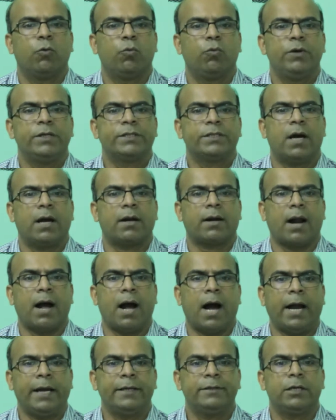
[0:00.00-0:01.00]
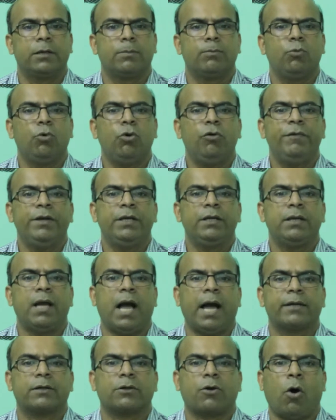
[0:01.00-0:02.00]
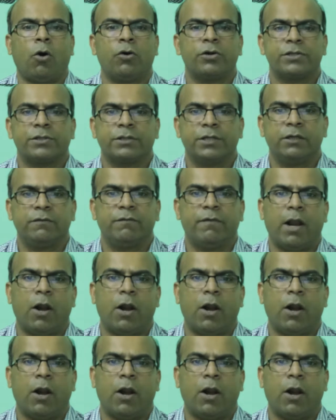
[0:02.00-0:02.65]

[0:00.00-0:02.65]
which are either moving at constant